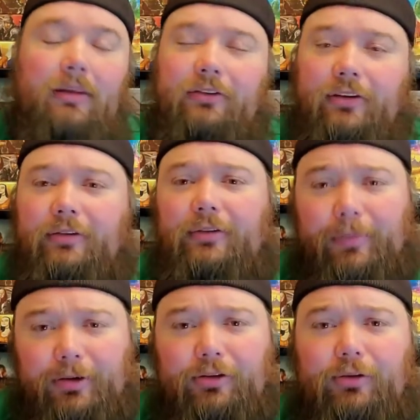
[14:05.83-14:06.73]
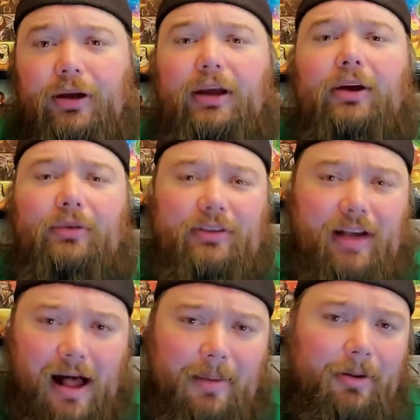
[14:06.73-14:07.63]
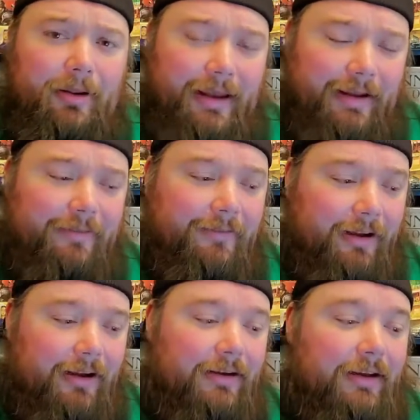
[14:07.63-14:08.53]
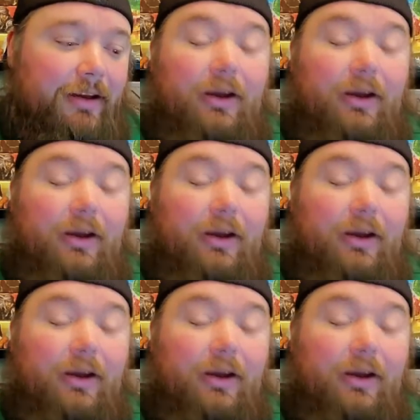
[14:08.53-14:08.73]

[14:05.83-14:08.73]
So number 2 was Cobble and Fog.